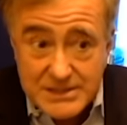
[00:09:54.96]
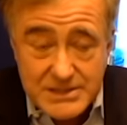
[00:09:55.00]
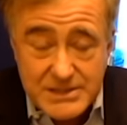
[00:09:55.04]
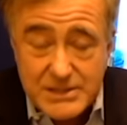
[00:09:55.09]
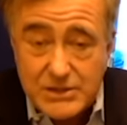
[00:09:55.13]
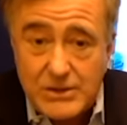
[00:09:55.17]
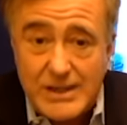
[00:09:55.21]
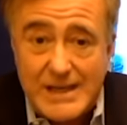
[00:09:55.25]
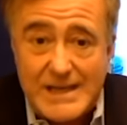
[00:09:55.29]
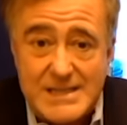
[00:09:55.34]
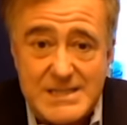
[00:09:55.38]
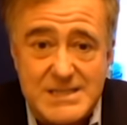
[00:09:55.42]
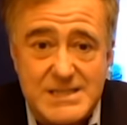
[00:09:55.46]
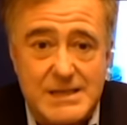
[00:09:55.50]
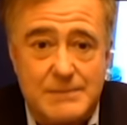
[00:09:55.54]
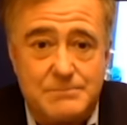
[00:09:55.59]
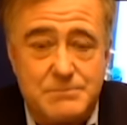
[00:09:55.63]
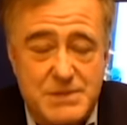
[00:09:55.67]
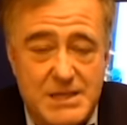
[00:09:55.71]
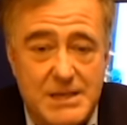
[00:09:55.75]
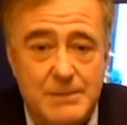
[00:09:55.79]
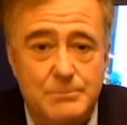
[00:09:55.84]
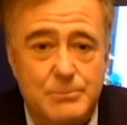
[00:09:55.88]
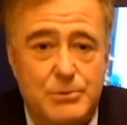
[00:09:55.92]
last
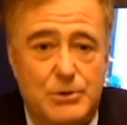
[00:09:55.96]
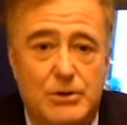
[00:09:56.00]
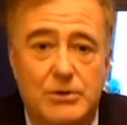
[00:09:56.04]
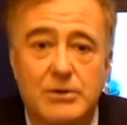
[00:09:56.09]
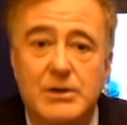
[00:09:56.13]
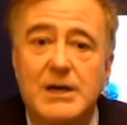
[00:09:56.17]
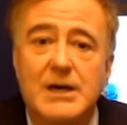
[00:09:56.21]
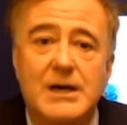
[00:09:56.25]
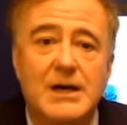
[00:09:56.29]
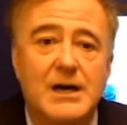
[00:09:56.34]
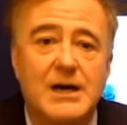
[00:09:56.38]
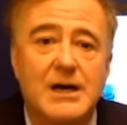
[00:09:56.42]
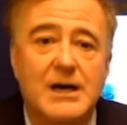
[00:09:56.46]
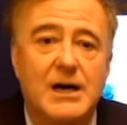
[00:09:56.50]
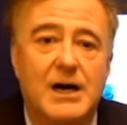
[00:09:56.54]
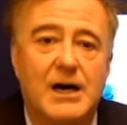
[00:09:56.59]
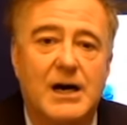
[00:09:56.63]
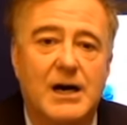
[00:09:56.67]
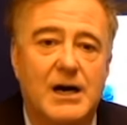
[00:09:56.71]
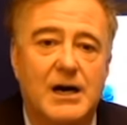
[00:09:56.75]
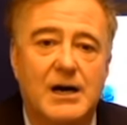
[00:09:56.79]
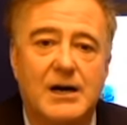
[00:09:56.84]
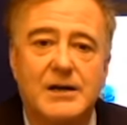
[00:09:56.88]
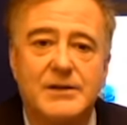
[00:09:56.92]
September,
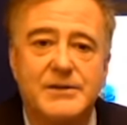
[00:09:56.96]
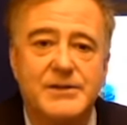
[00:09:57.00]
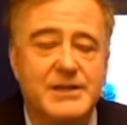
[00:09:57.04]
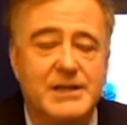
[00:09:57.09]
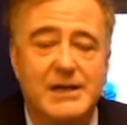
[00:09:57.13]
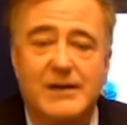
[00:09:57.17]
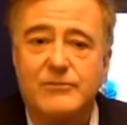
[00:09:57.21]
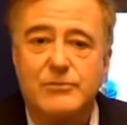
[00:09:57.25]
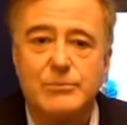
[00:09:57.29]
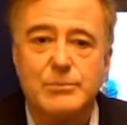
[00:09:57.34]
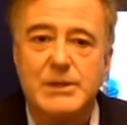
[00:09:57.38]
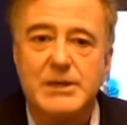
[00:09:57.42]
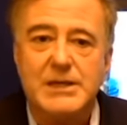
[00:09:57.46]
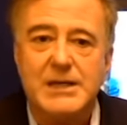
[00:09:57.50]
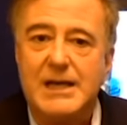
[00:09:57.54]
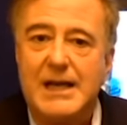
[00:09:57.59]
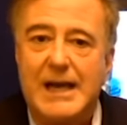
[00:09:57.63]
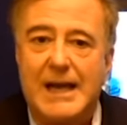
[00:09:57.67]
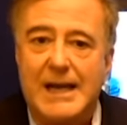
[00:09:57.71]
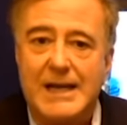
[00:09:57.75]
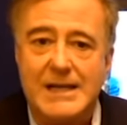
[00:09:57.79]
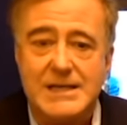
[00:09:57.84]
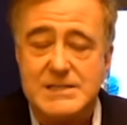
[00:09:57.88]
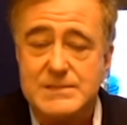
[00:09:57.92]
the government
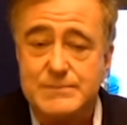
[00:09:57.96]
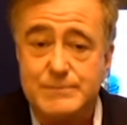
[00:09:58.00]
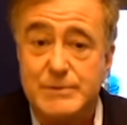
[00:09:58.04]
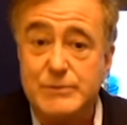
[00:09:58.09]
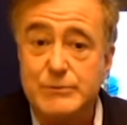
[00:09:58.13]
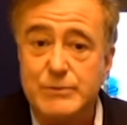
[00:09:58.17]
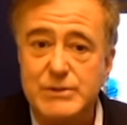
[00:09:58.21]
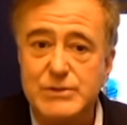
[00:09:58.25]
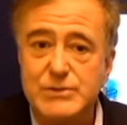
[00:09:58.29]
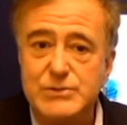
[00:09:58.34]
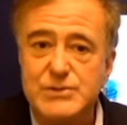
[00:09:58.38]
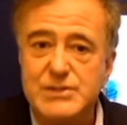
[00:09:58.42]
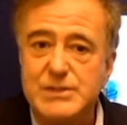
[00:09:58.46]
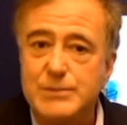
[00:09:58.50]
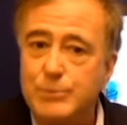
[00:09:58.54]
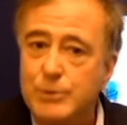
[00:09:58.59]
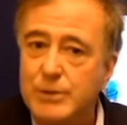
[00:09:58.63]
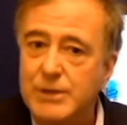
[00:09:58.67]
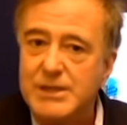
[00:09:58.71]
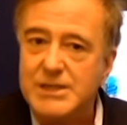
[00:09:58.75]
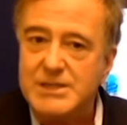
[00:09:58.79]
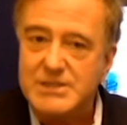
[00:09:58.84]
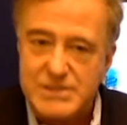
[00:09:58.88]
has been reducing printing.